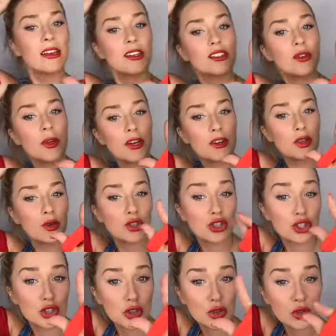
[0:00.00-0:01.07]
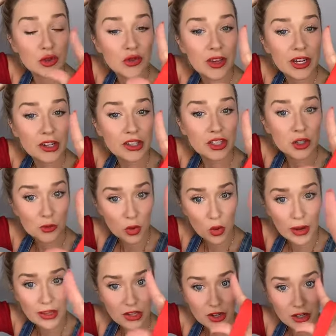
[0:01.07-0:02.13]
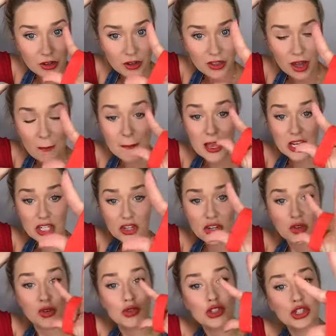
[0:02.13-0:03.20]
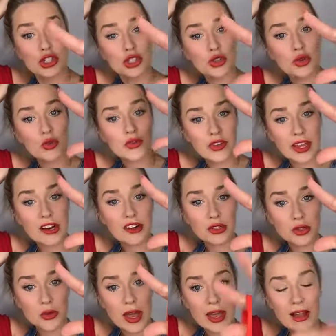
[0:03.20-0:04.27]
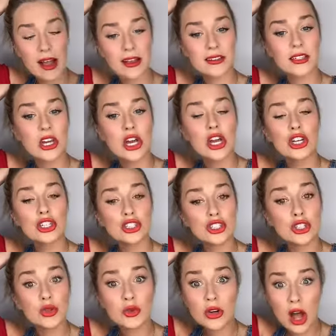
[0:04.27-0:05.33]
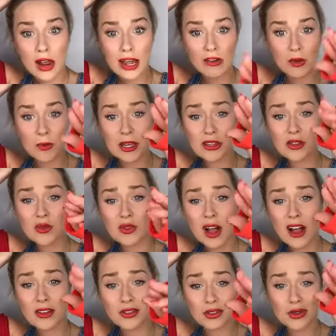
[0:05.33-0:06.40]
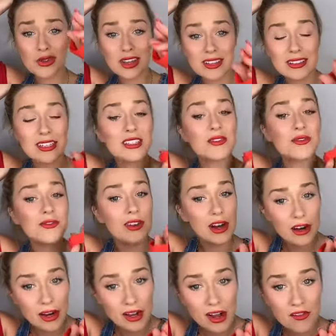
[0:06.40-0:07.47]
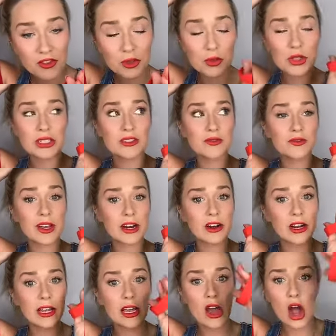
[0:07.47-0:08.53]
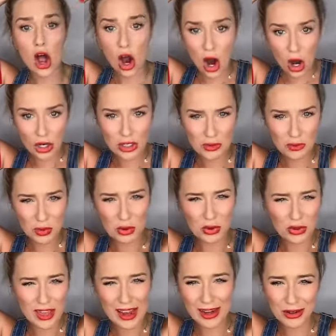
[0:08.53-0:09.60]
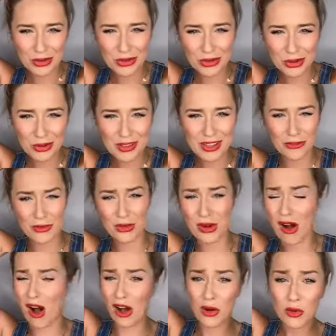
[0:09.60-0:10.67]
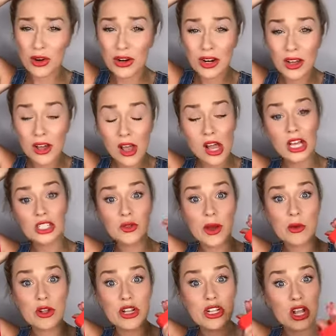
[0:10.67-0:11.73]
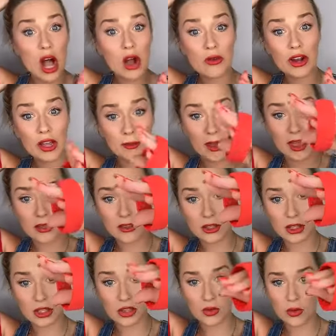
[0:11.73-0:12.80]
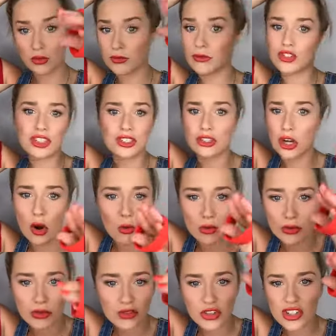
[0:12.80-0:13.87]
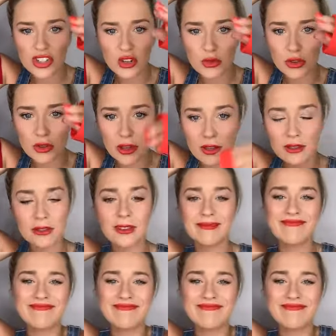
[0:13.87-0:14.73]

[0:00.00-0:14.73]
So what you're gonna do is two fingers, your pointer and your thumb. Make sure you do two fingers, okay guys? Do not, I repeat, do not do this. It's very uncomfortable. It's very hard to pull the hair through. It's like real awkward. So I would not recommend, do, just don't. Just don't do this.